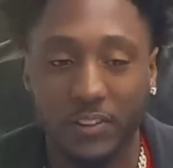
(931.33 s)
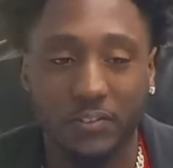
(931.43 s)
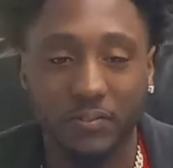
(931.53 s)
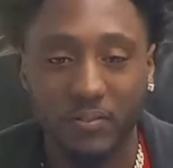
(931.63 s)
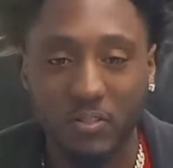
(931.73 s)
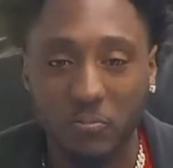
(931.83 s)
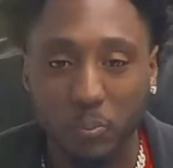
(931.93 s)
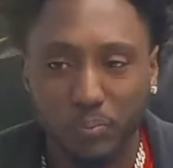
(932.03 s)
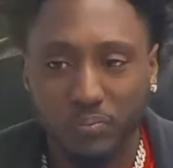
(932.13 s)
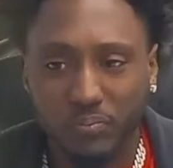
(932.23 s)
So how was
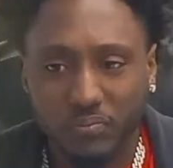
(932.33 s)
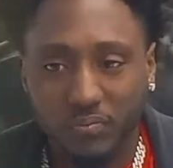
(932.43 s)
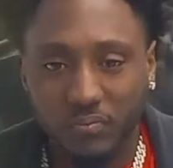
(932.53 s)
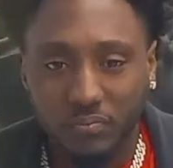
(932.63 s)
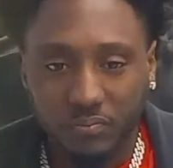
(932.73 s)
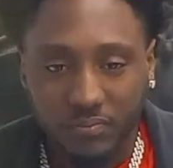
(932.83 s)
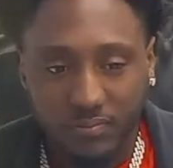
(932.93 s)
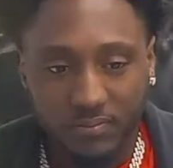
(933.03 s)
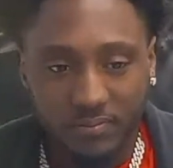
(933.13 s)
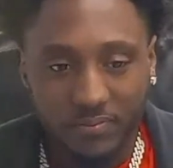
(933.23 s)
that? Your first time
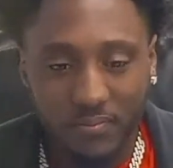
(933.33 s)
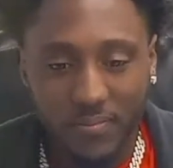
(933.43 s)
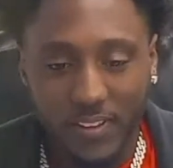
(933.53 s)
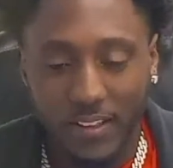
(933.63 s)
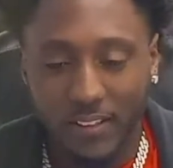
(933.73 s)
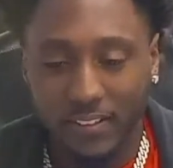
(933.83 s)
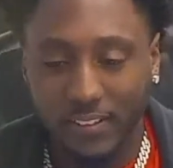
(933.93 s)
on stage, like?